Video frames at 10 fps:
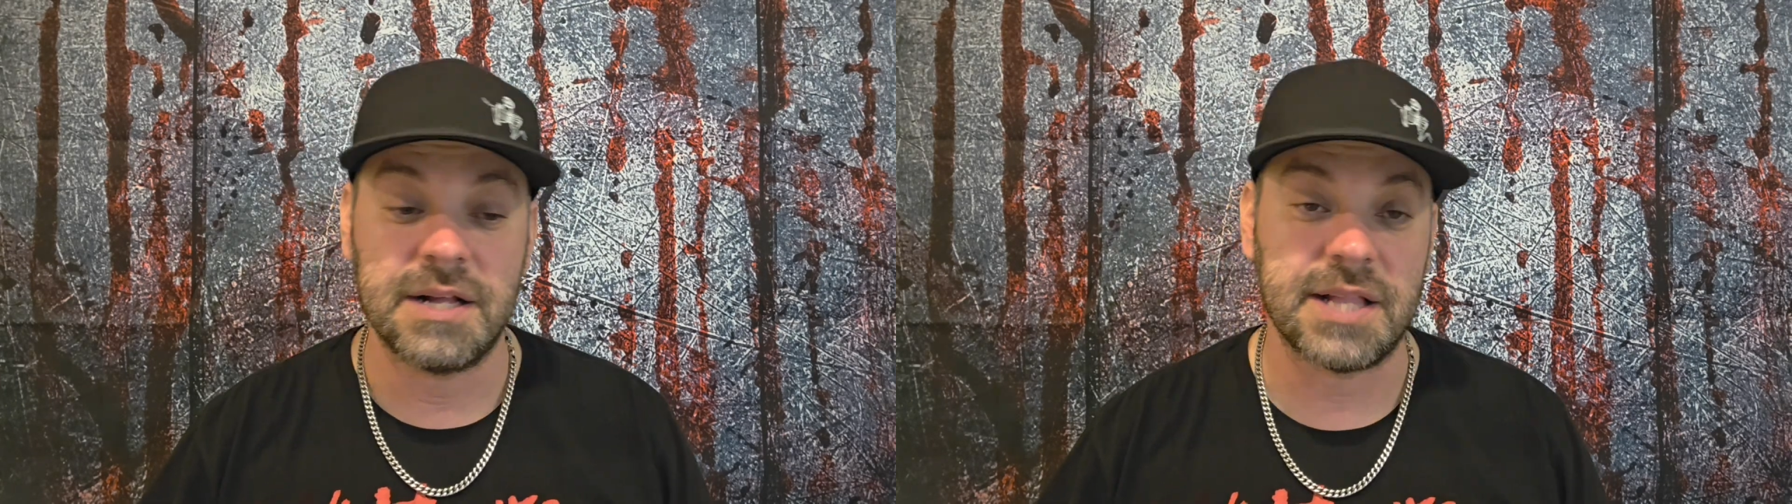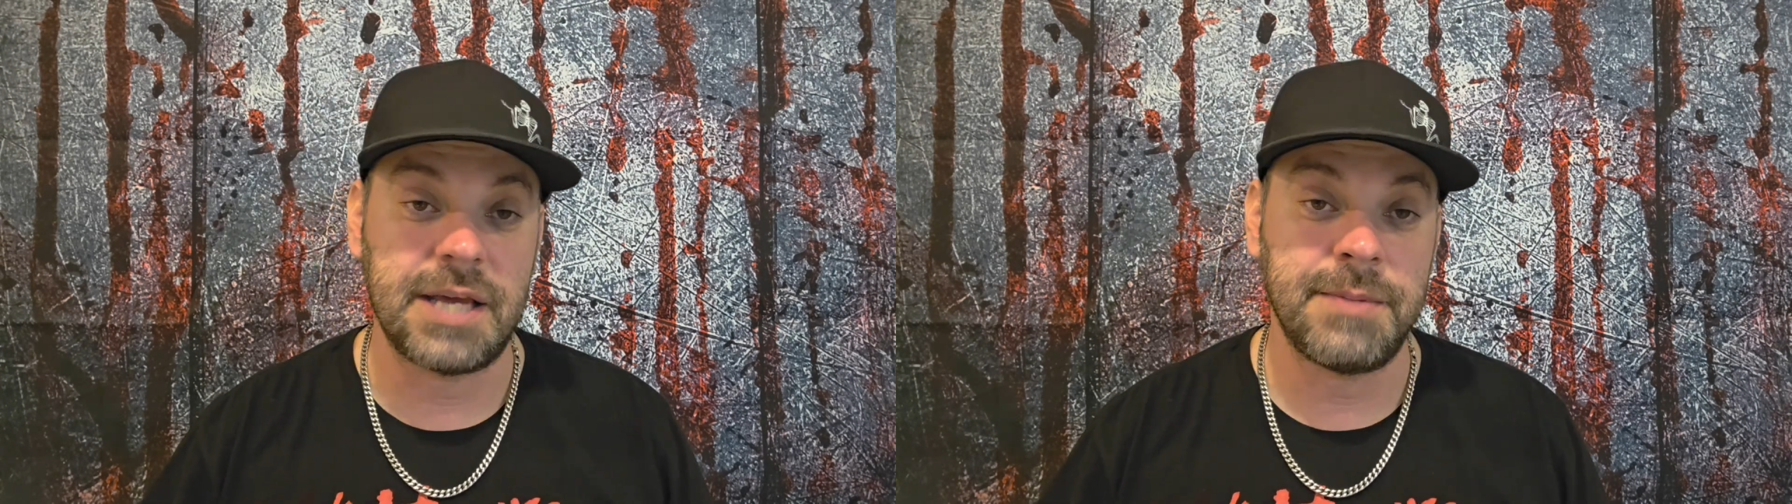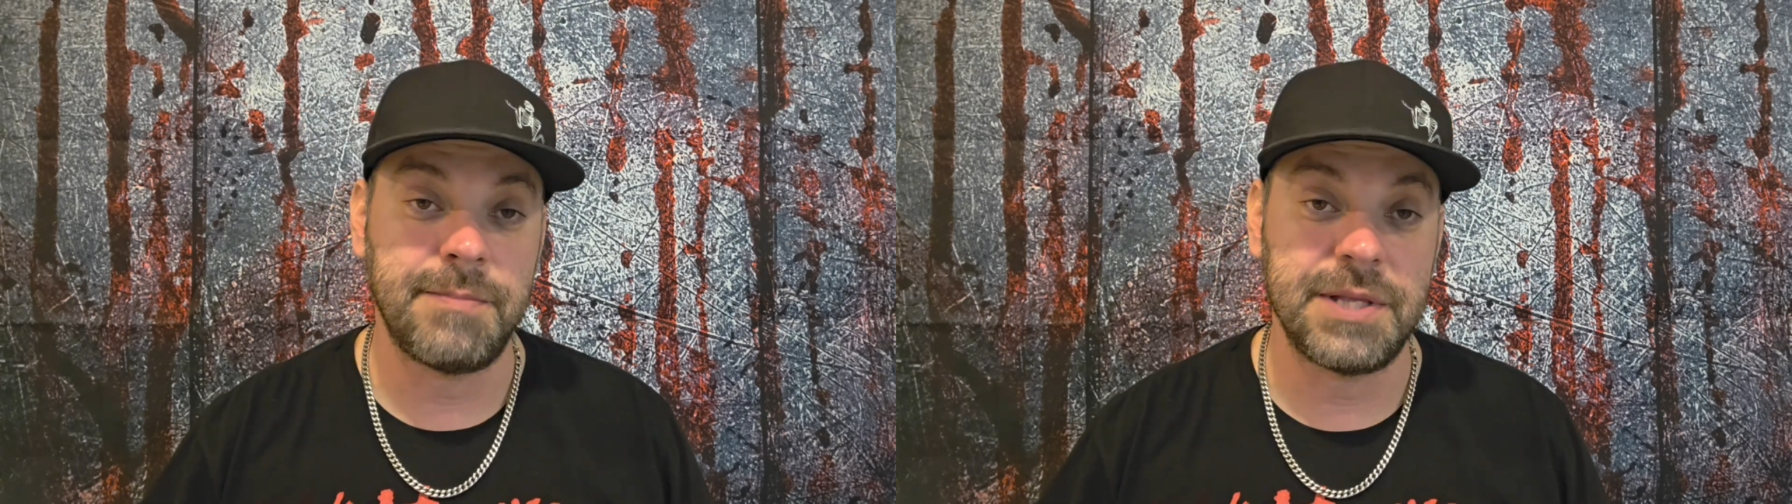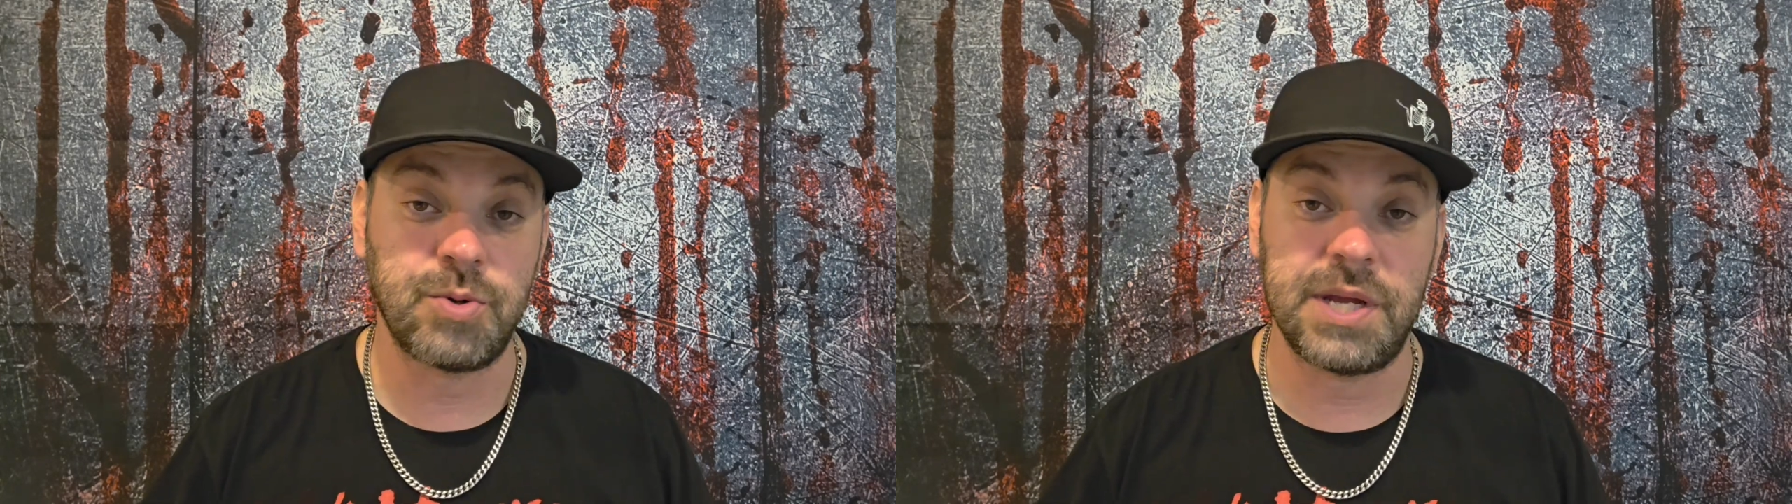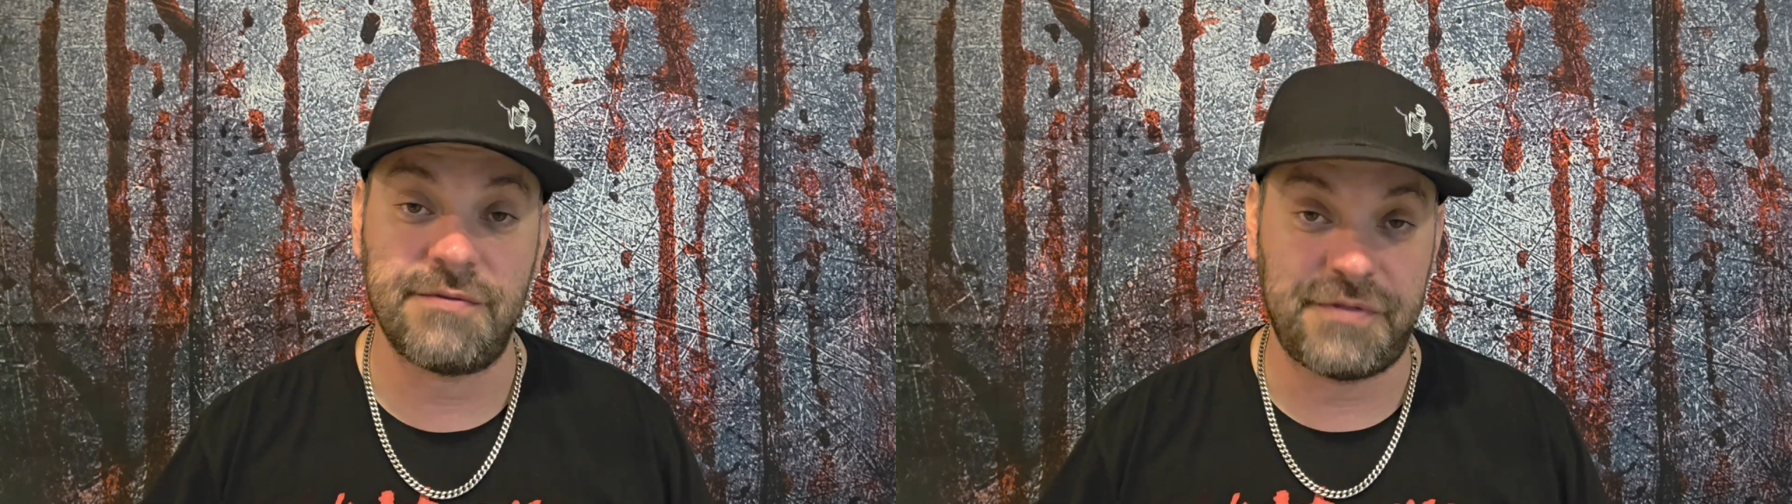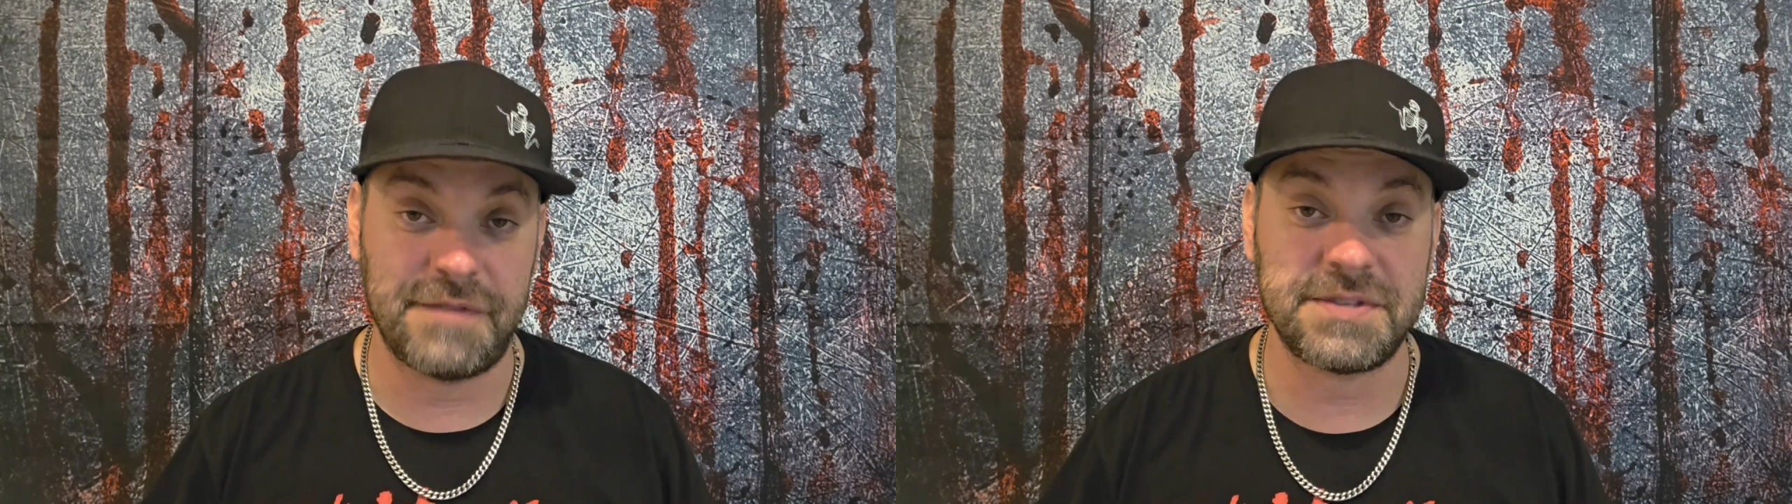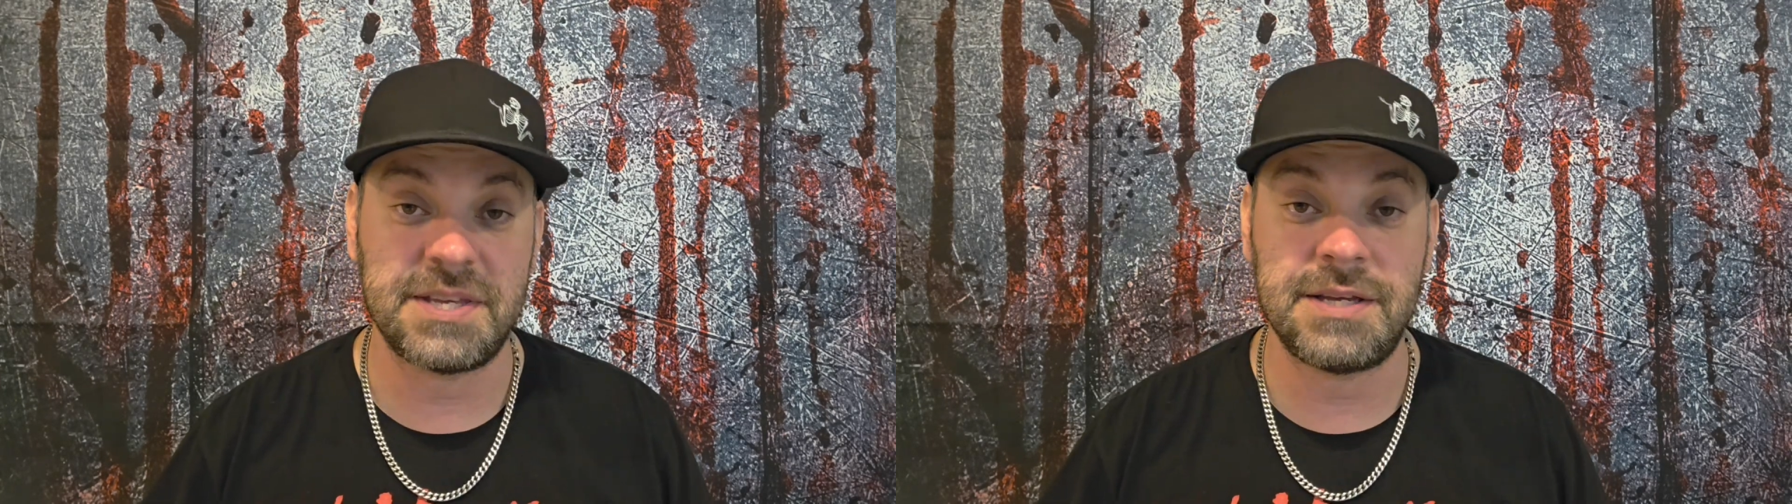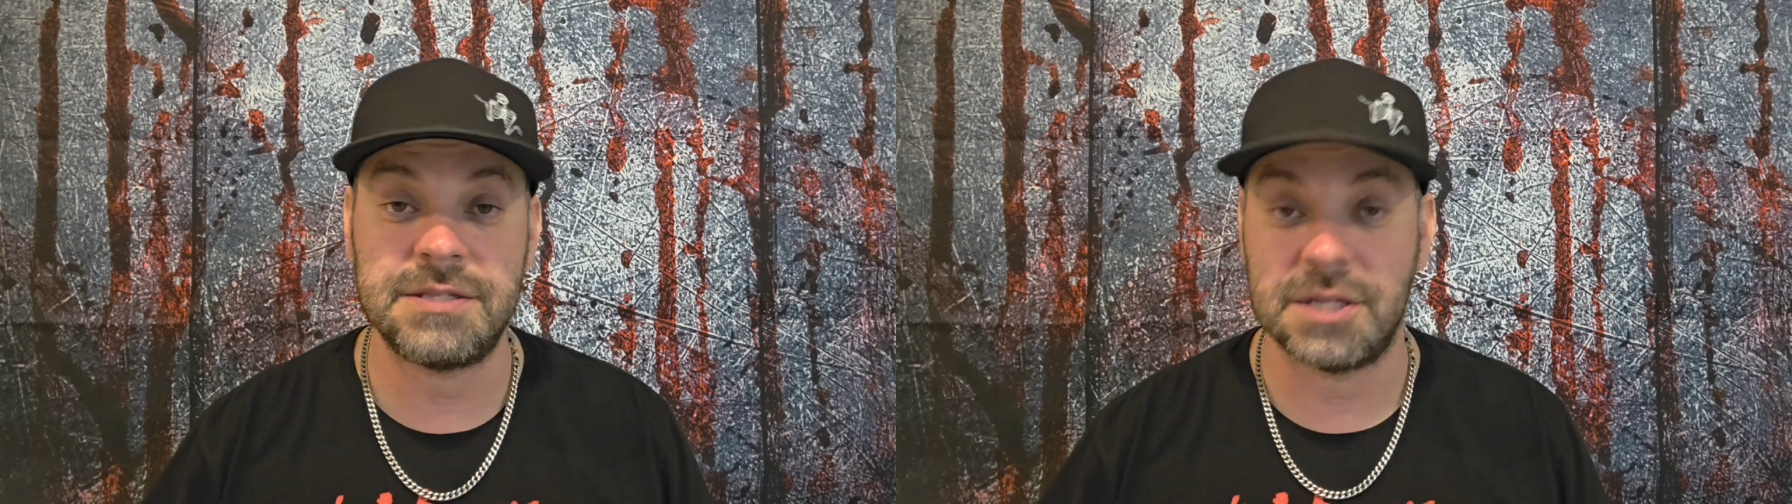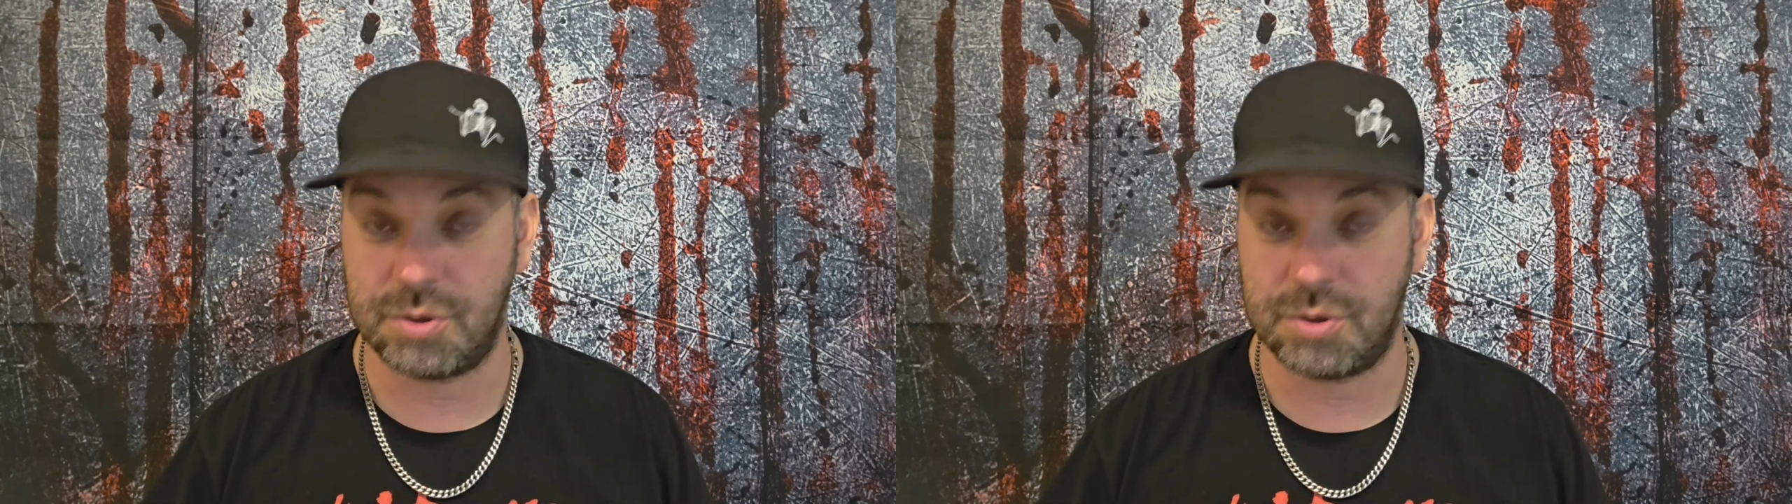claiming between 15